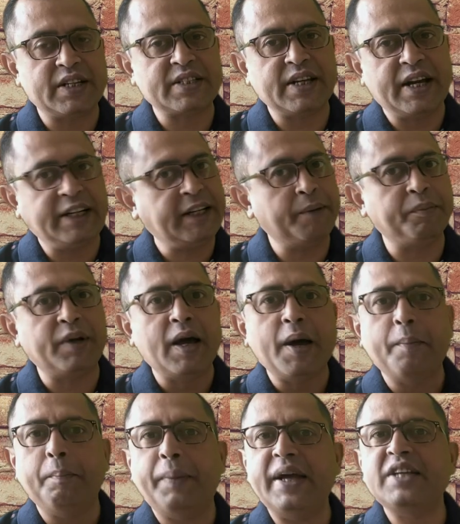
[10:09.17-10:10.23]
is an attempt
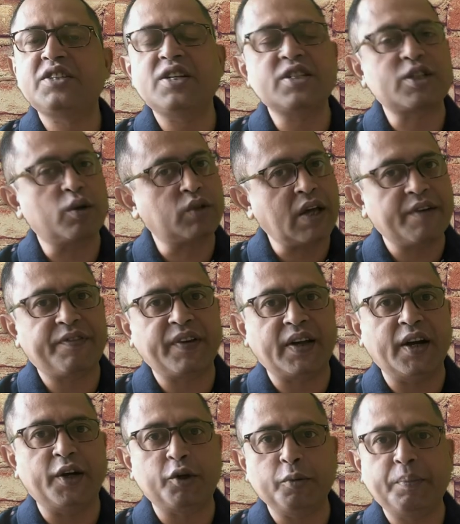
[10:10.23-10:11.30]
based in South Africa to